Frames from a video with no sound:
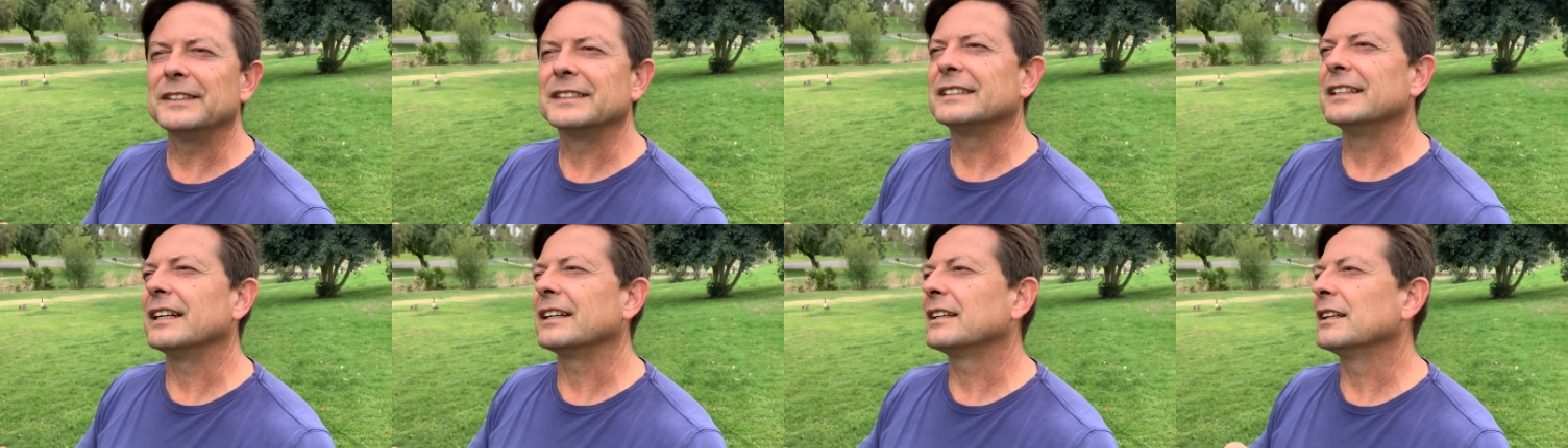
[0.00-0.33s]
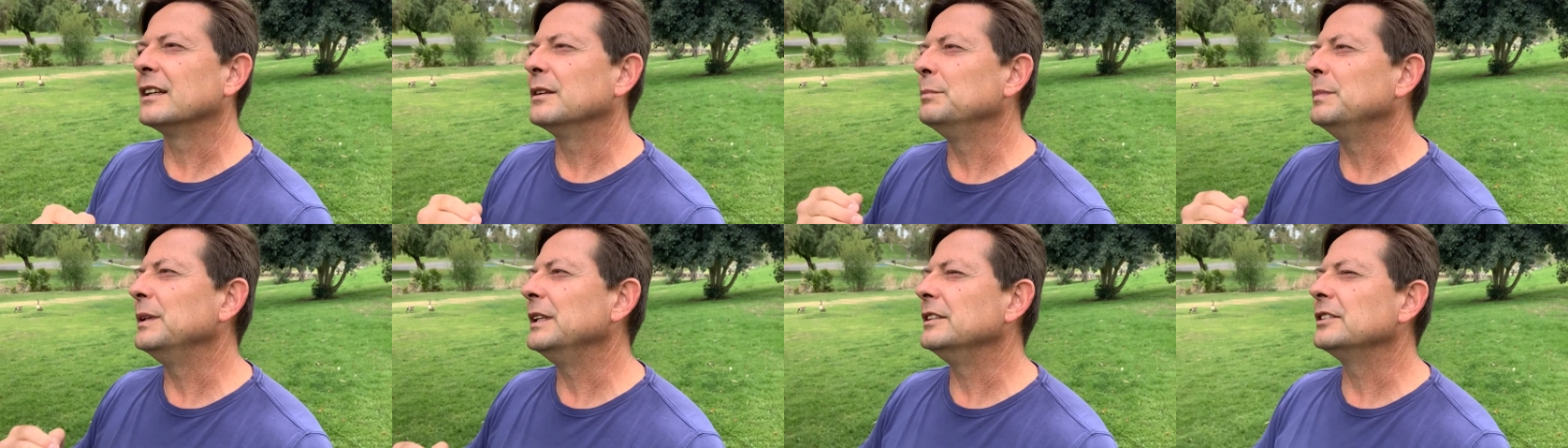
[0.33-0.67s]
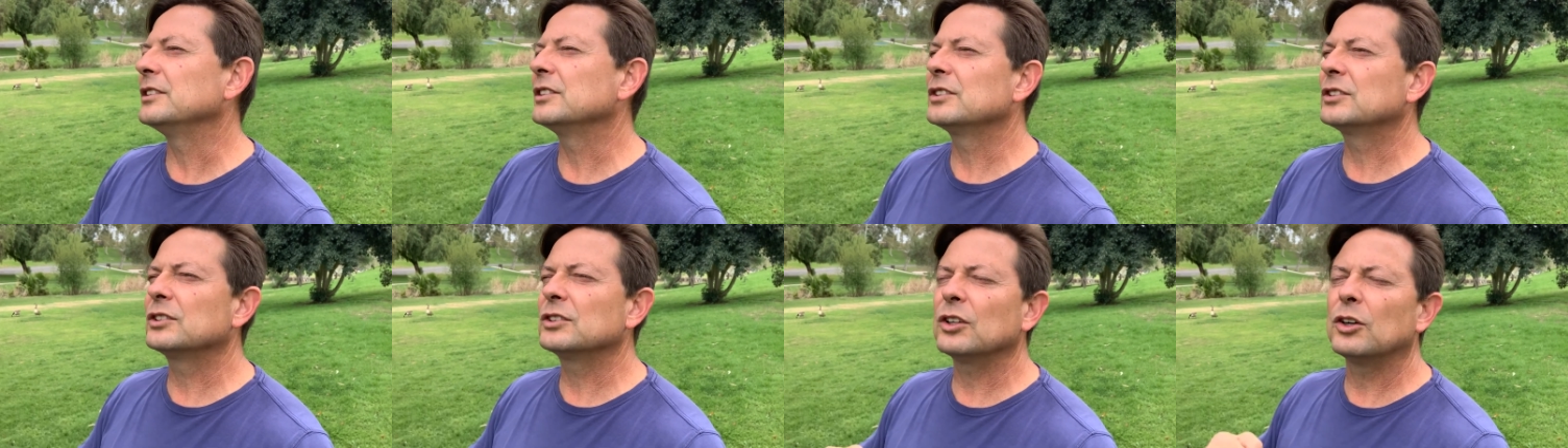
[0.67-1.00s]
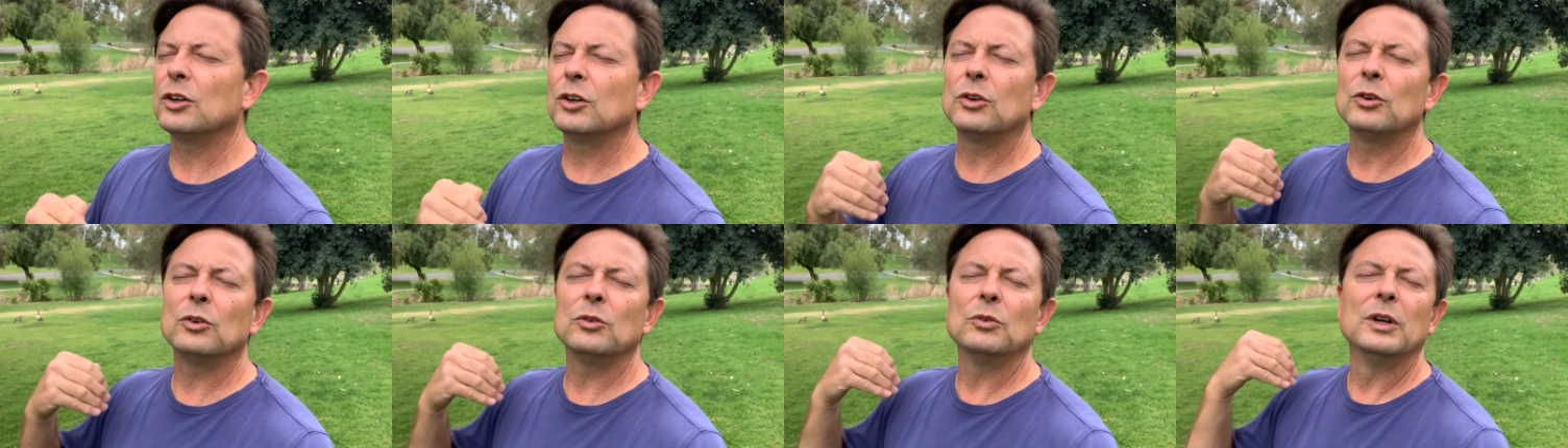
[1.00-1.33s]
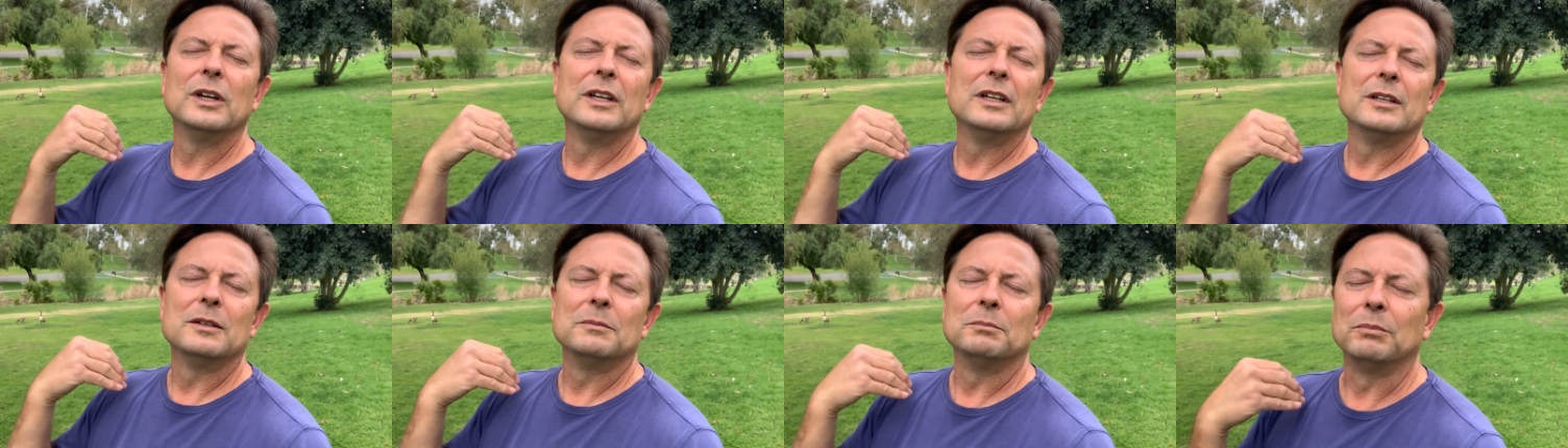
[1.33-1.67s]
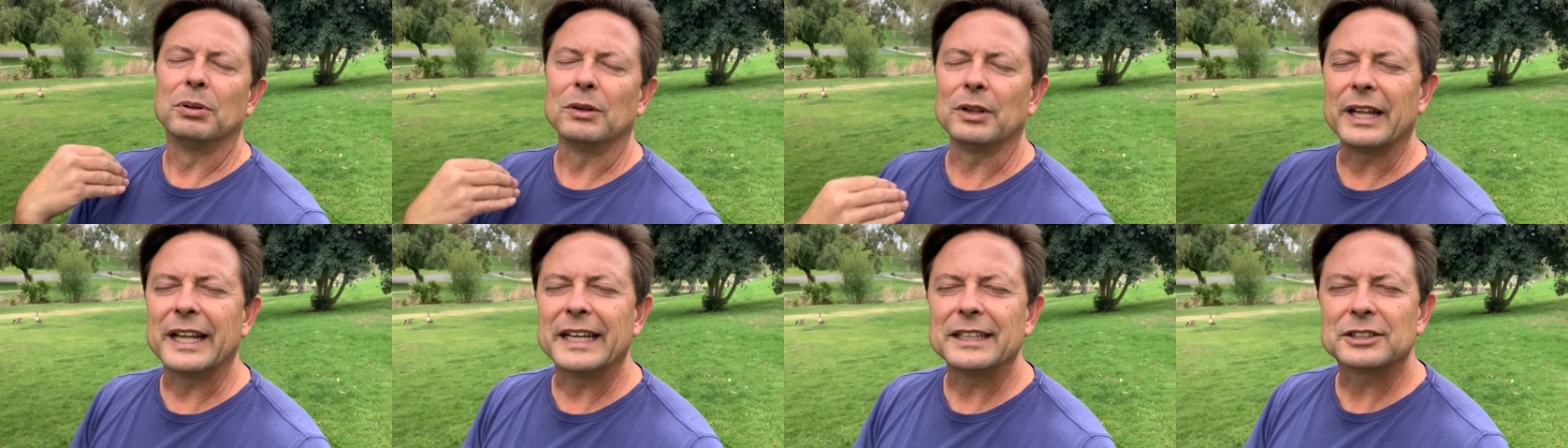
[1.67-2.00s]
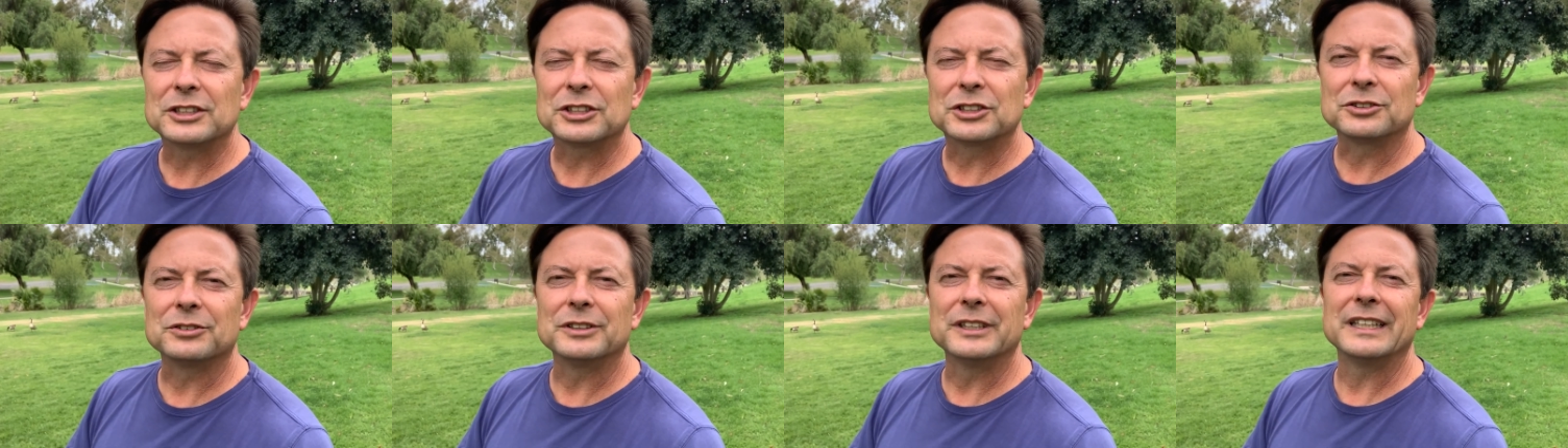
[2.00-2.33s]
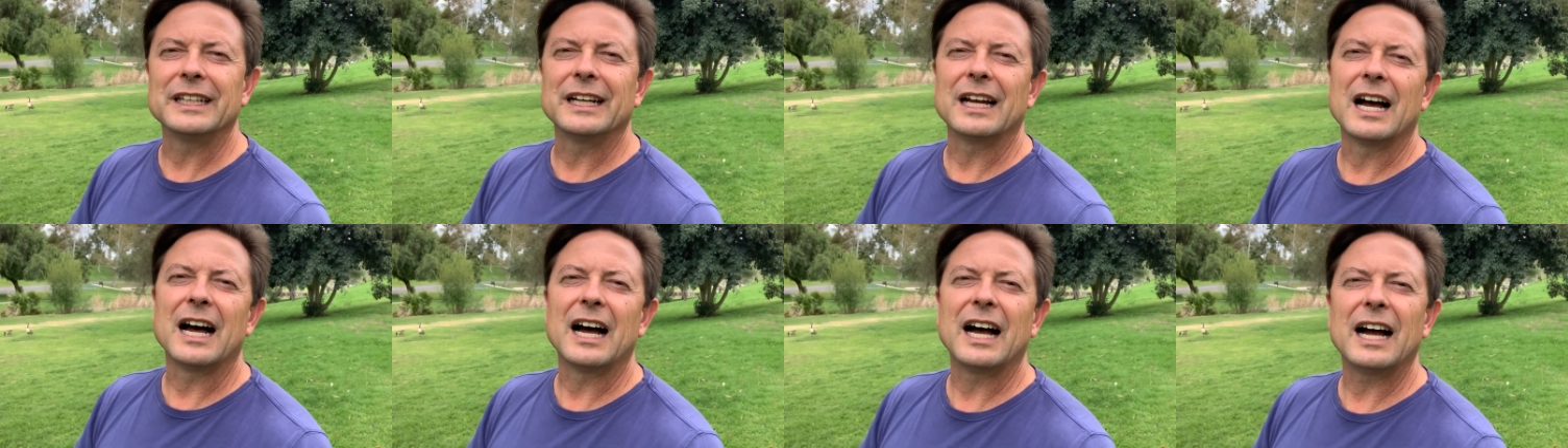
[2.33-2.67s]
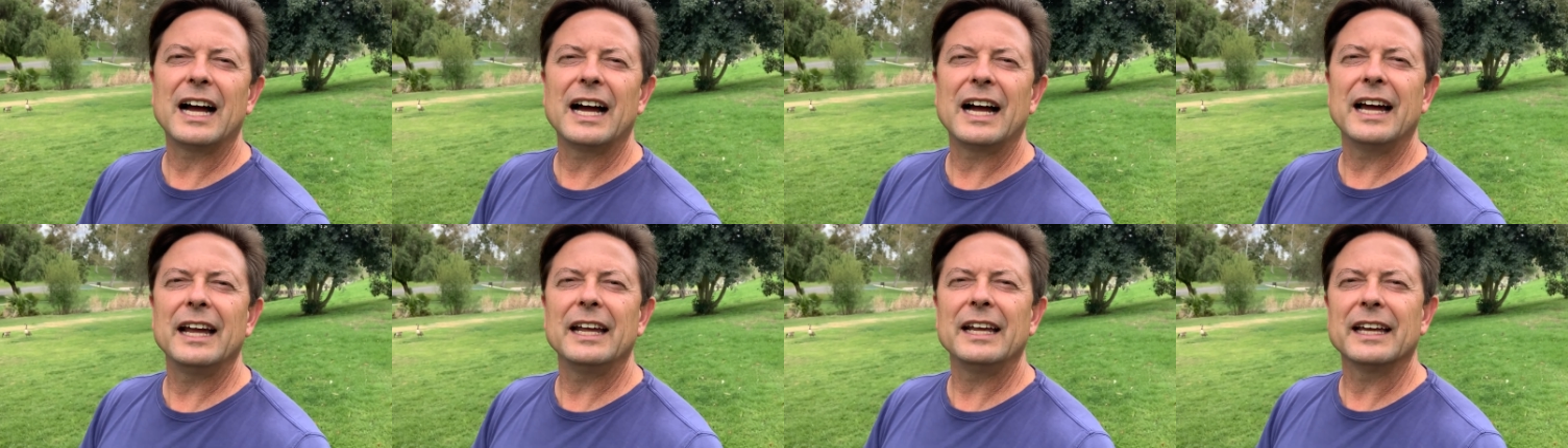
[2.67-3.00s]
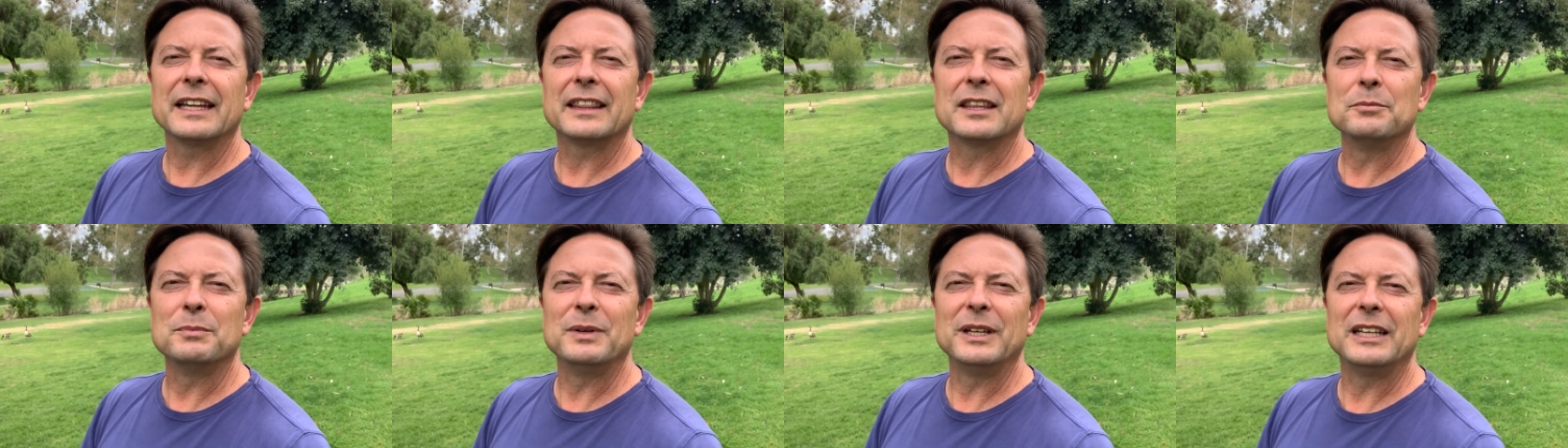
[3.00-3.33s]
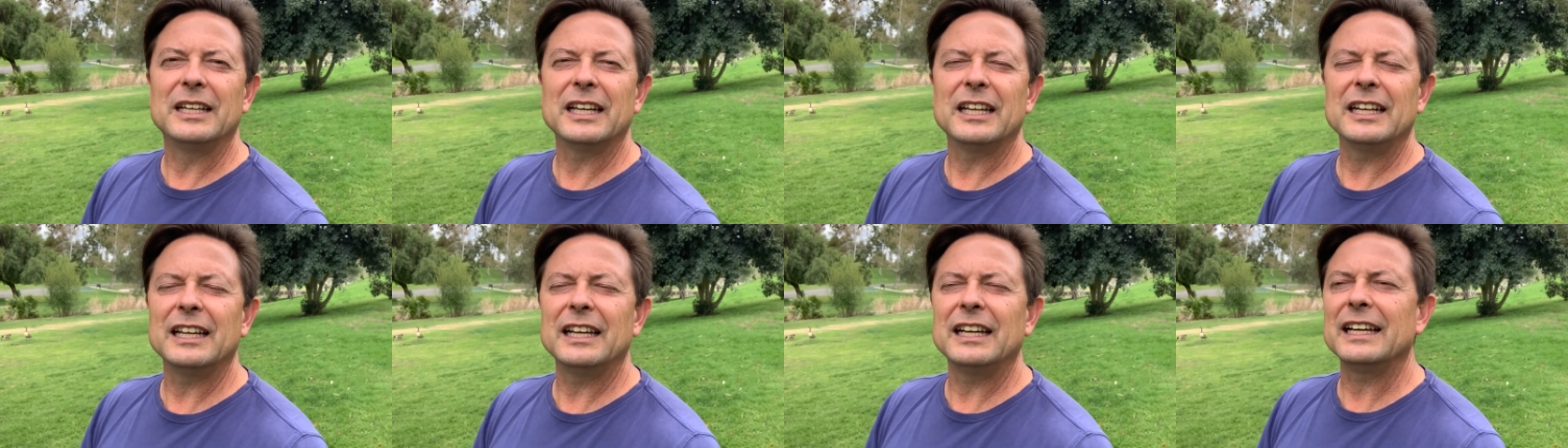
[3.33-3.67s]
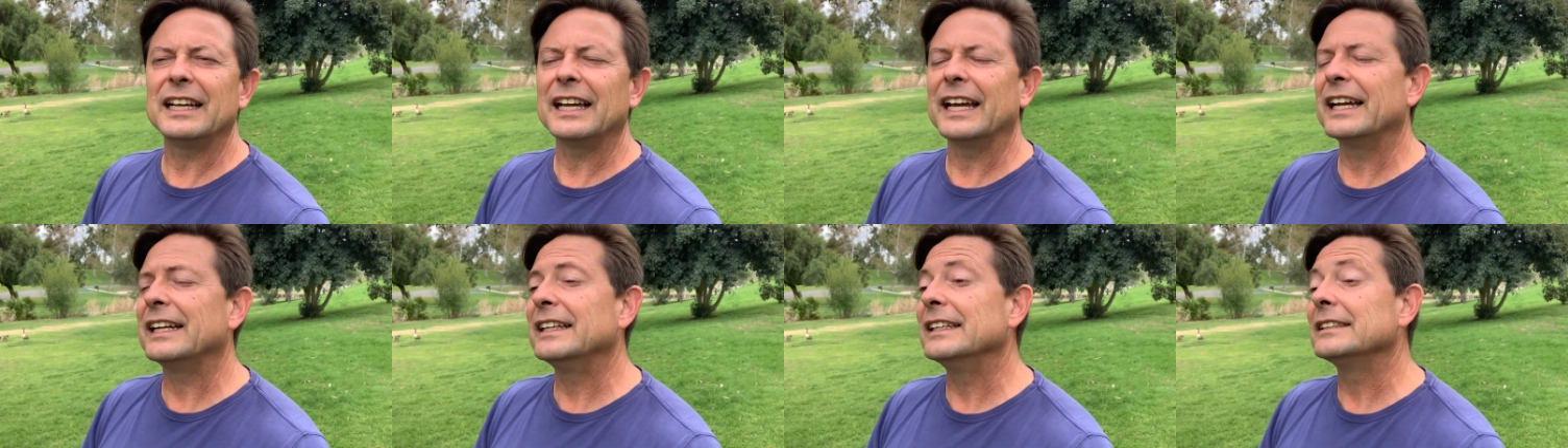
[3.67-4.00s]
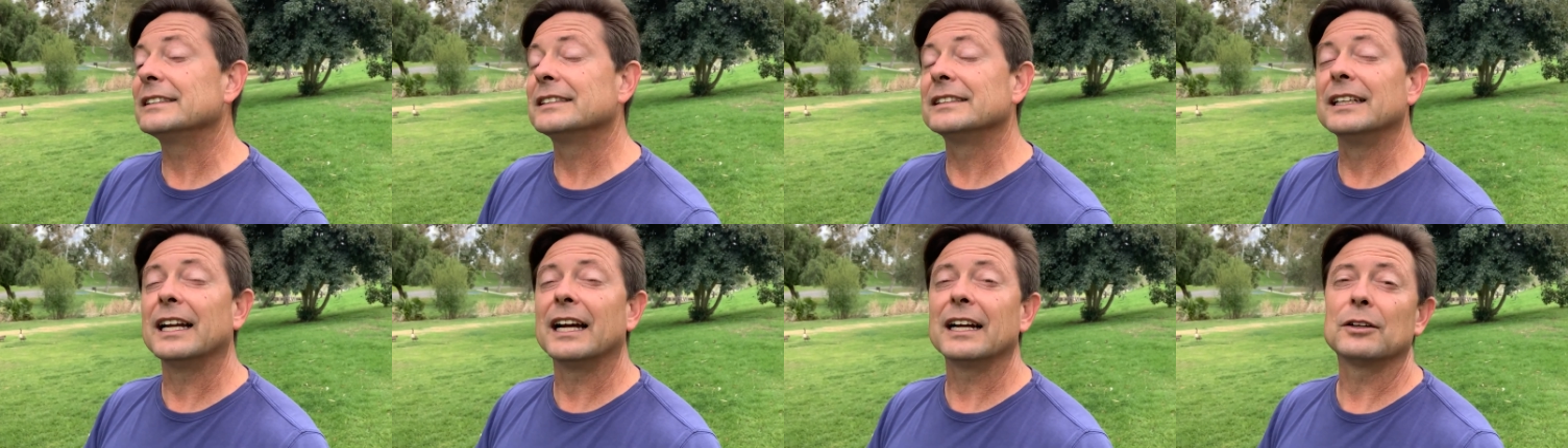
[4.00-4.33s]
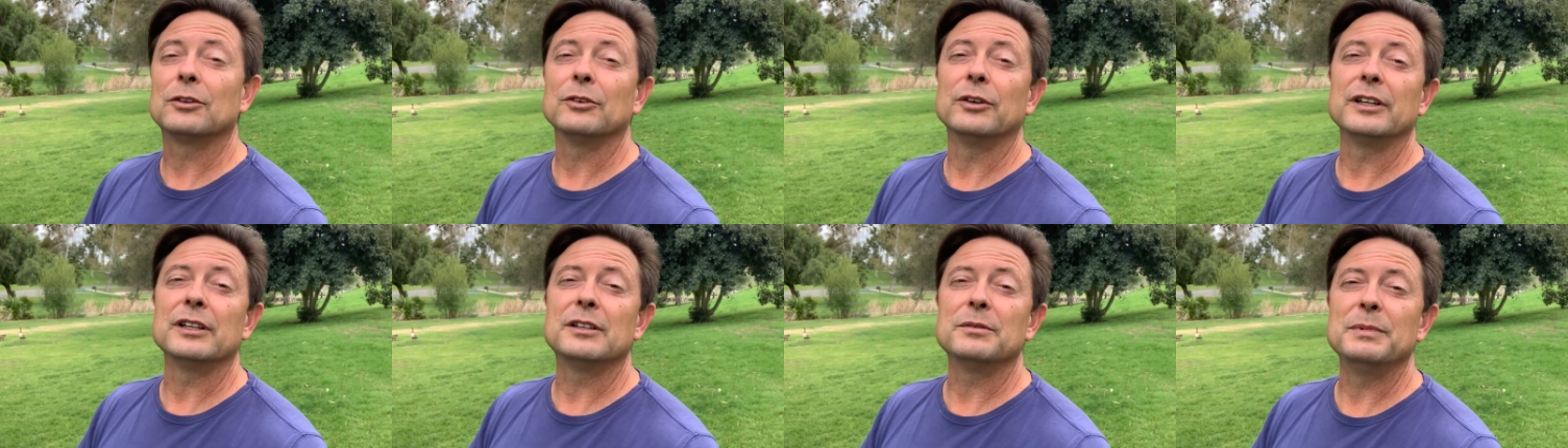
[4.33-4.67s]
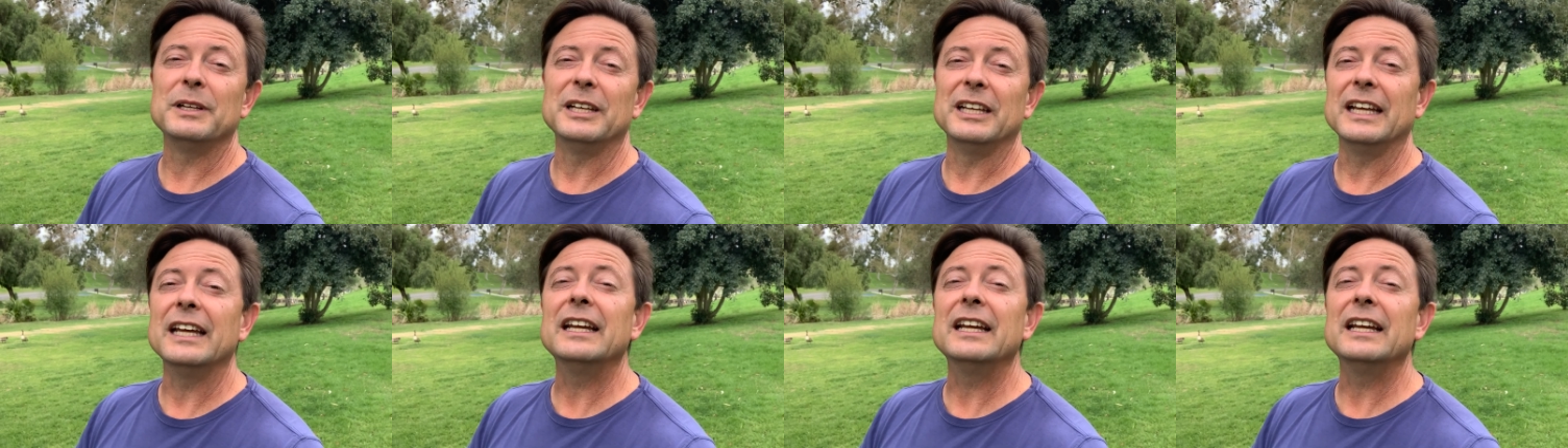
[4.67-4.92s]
It's not going to be so blistering high at the beginning and it's not going to be